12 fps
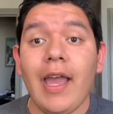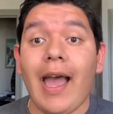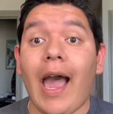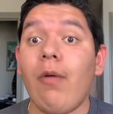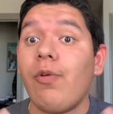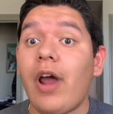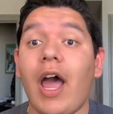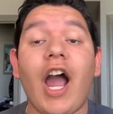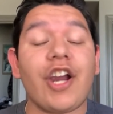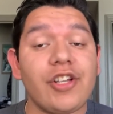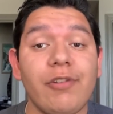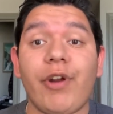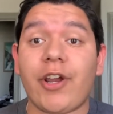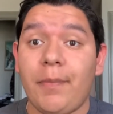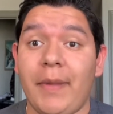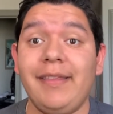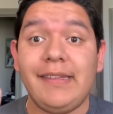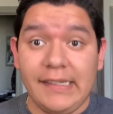I would actually
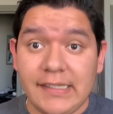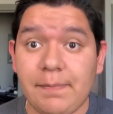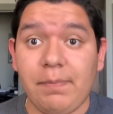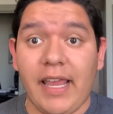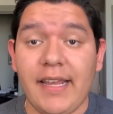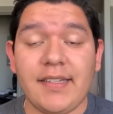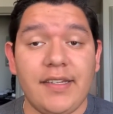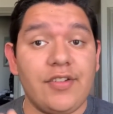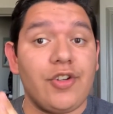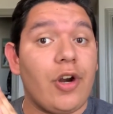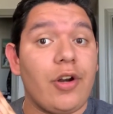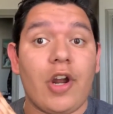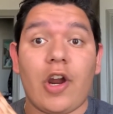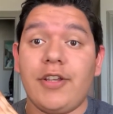recommend this place, since you're not